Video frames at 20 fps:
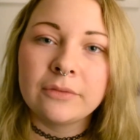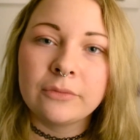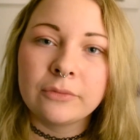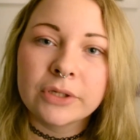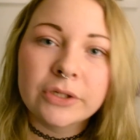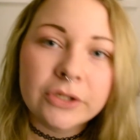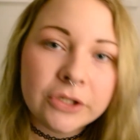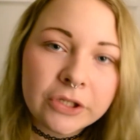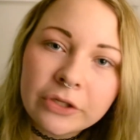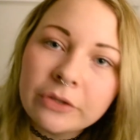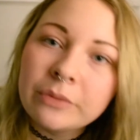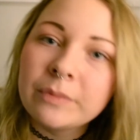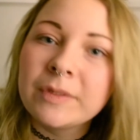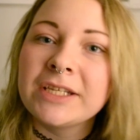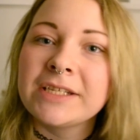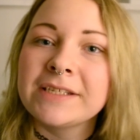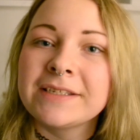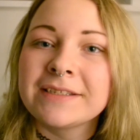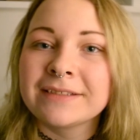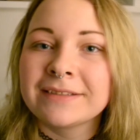We're
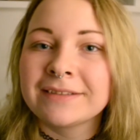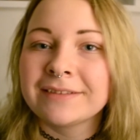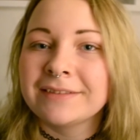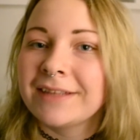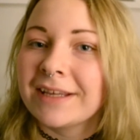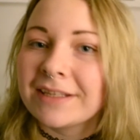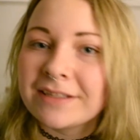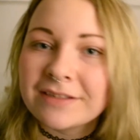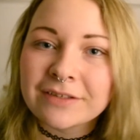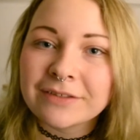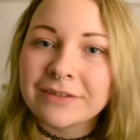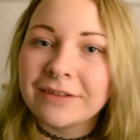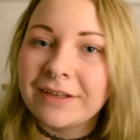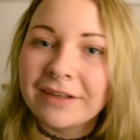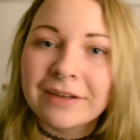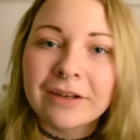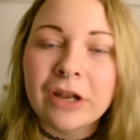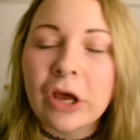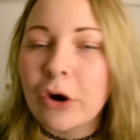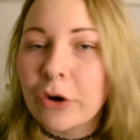humans. That's
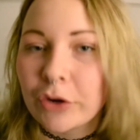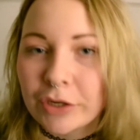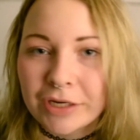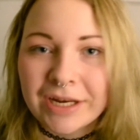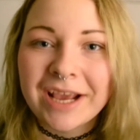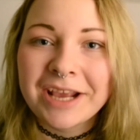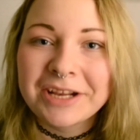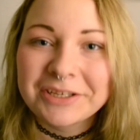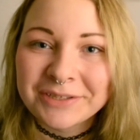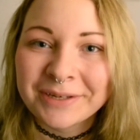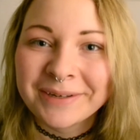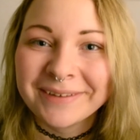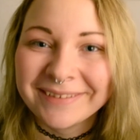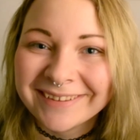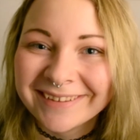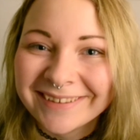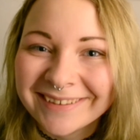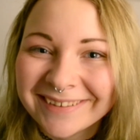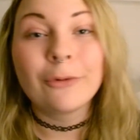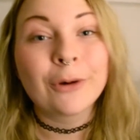in our
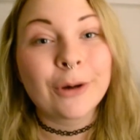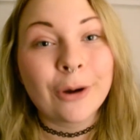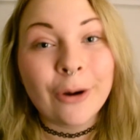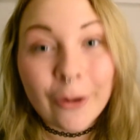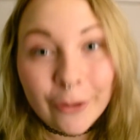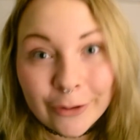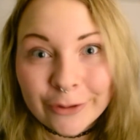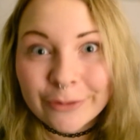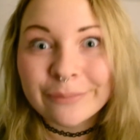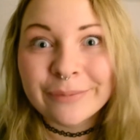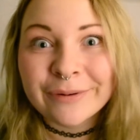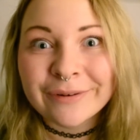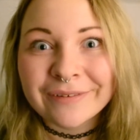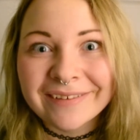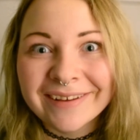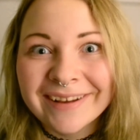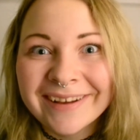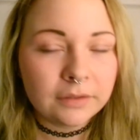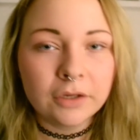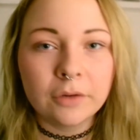nature. we're
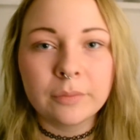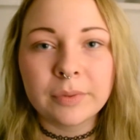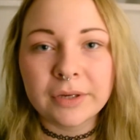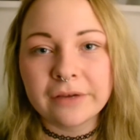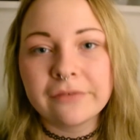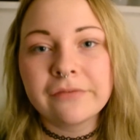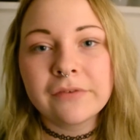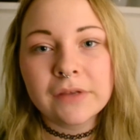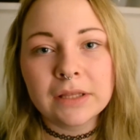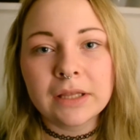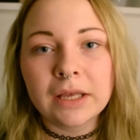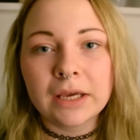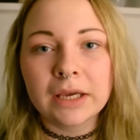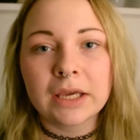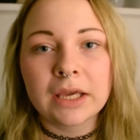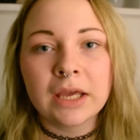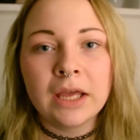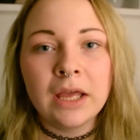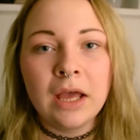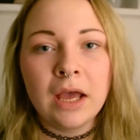horrible. No, but I feel
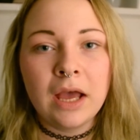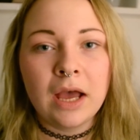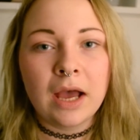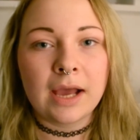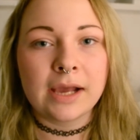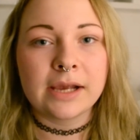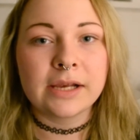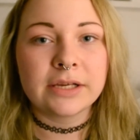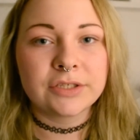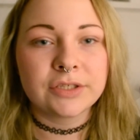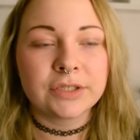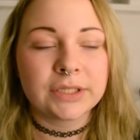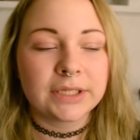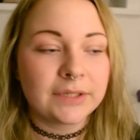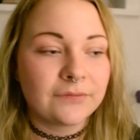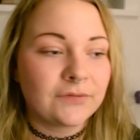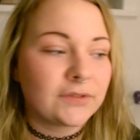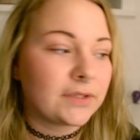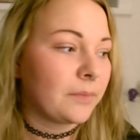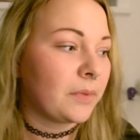like I should
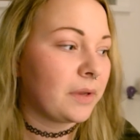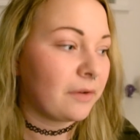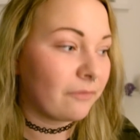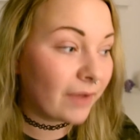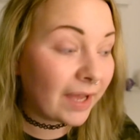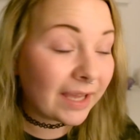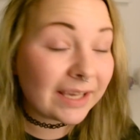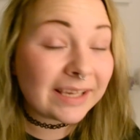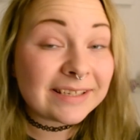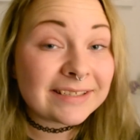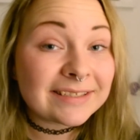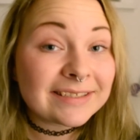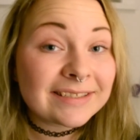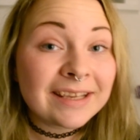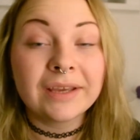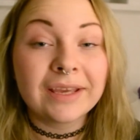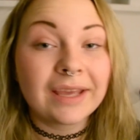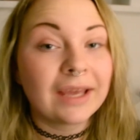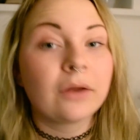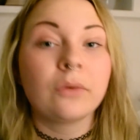give some advice.
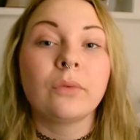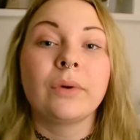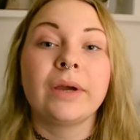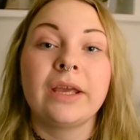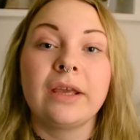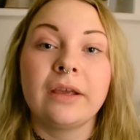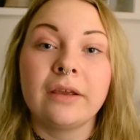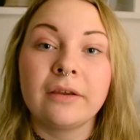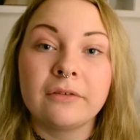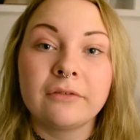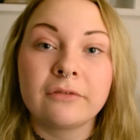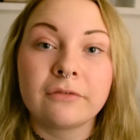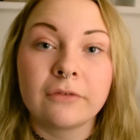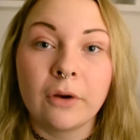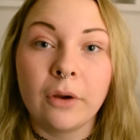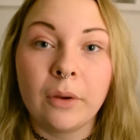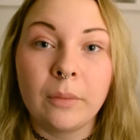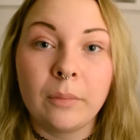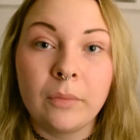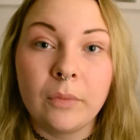Get away
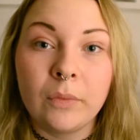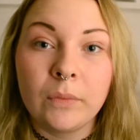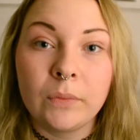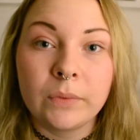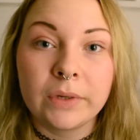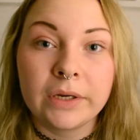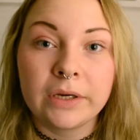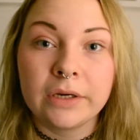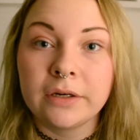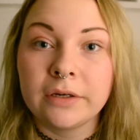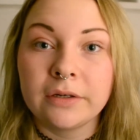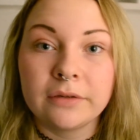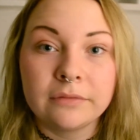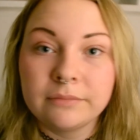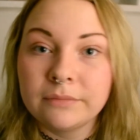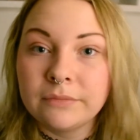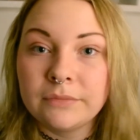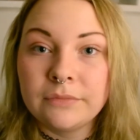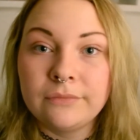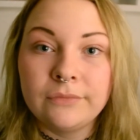from where
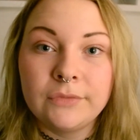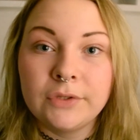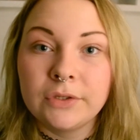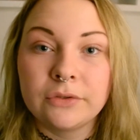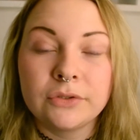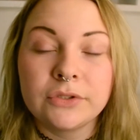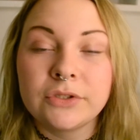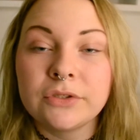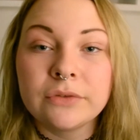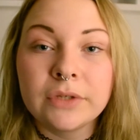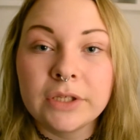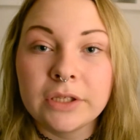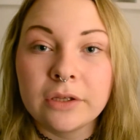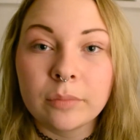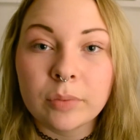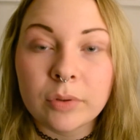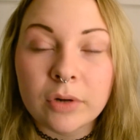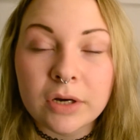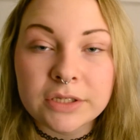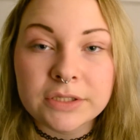you're doing your
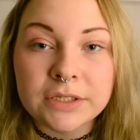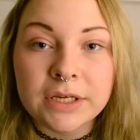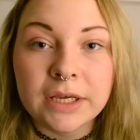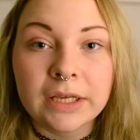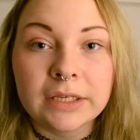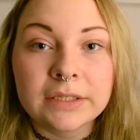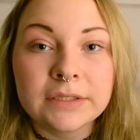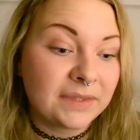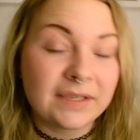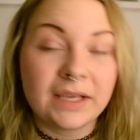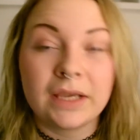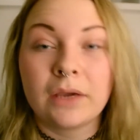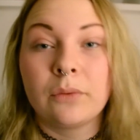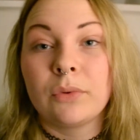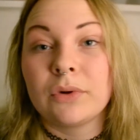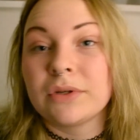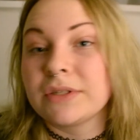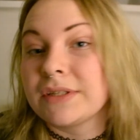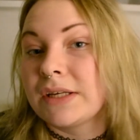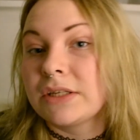project, take a
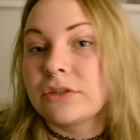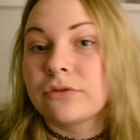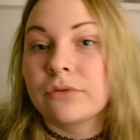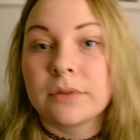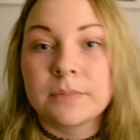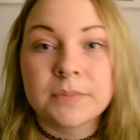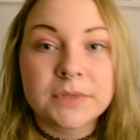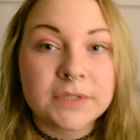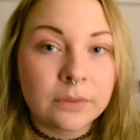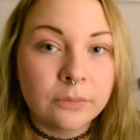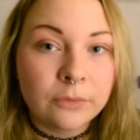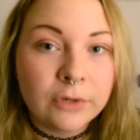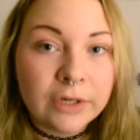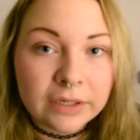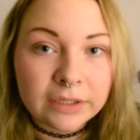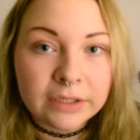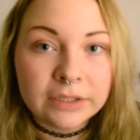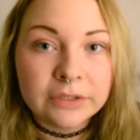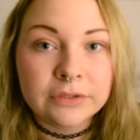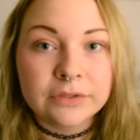one day trip
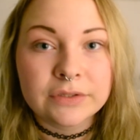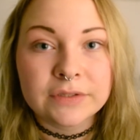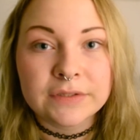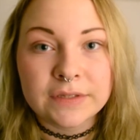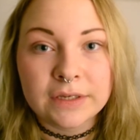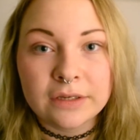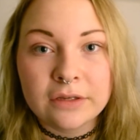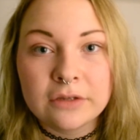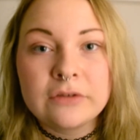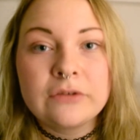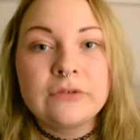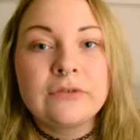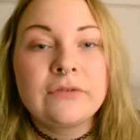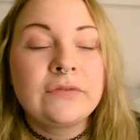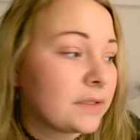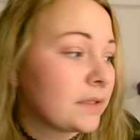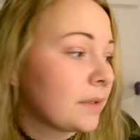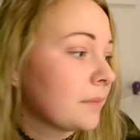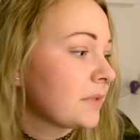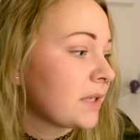somewhere
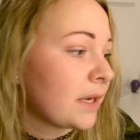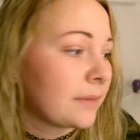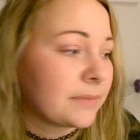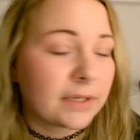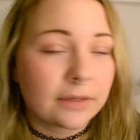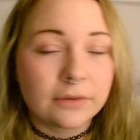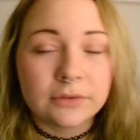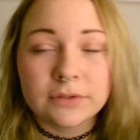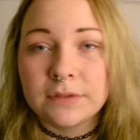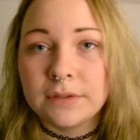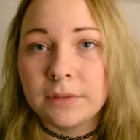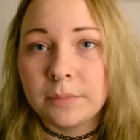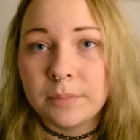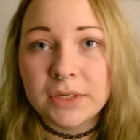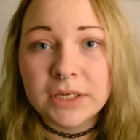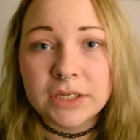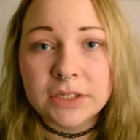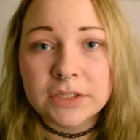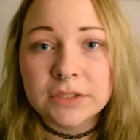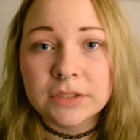yourself, sometimes go to the
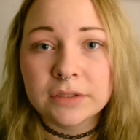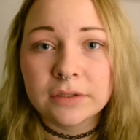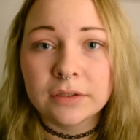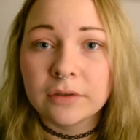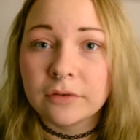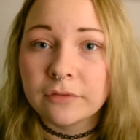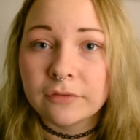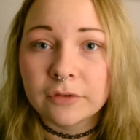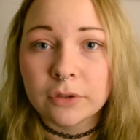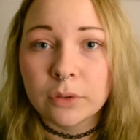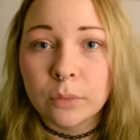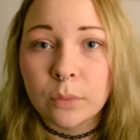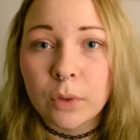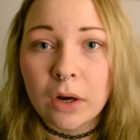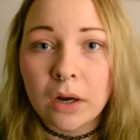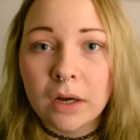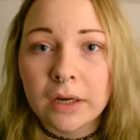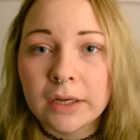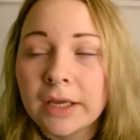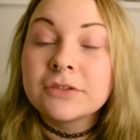beach, go for a
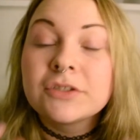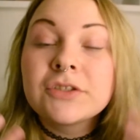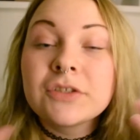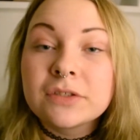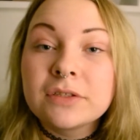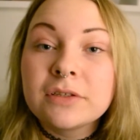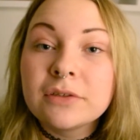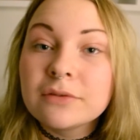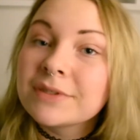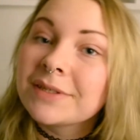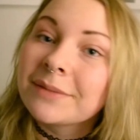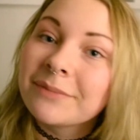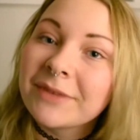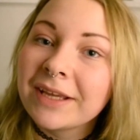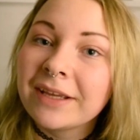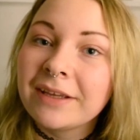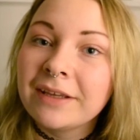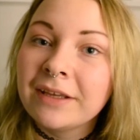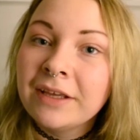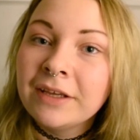walk, just do
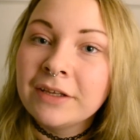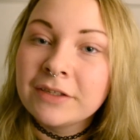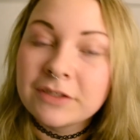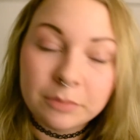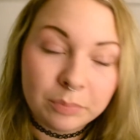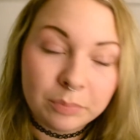something to